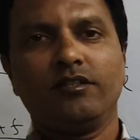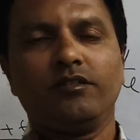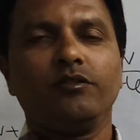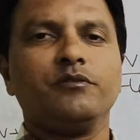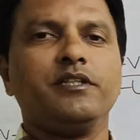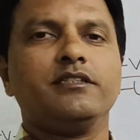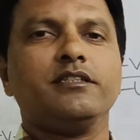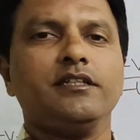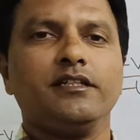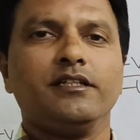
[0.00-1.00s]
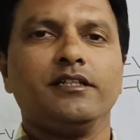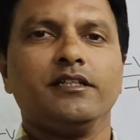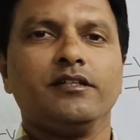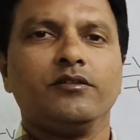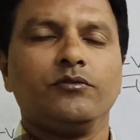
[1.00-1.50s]
we will see
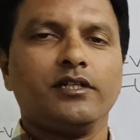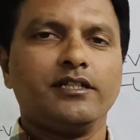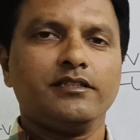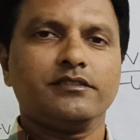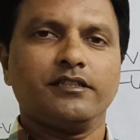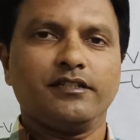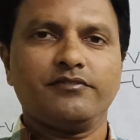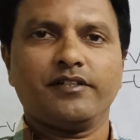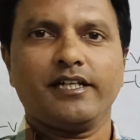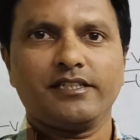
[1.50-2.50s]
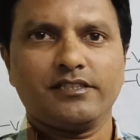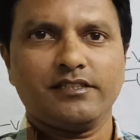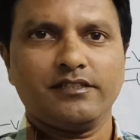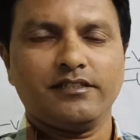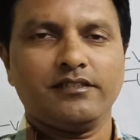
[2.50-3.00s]
what is
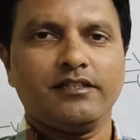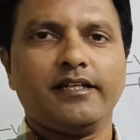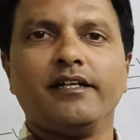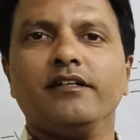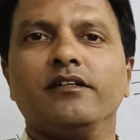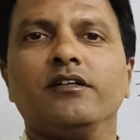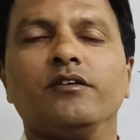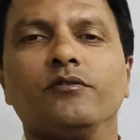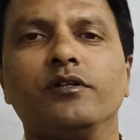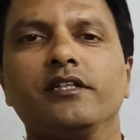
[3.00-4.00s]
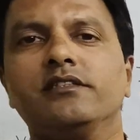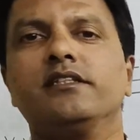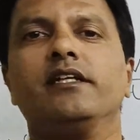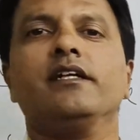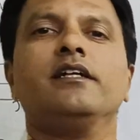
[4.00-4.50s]
refraction and what is
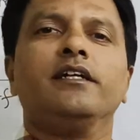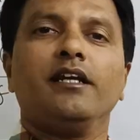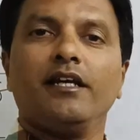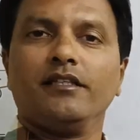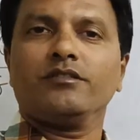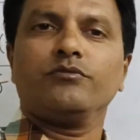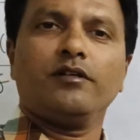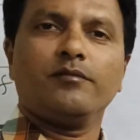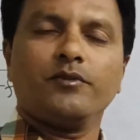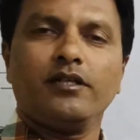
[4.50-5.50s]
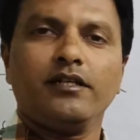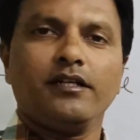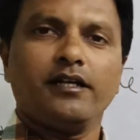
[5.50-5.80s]
a lens formula,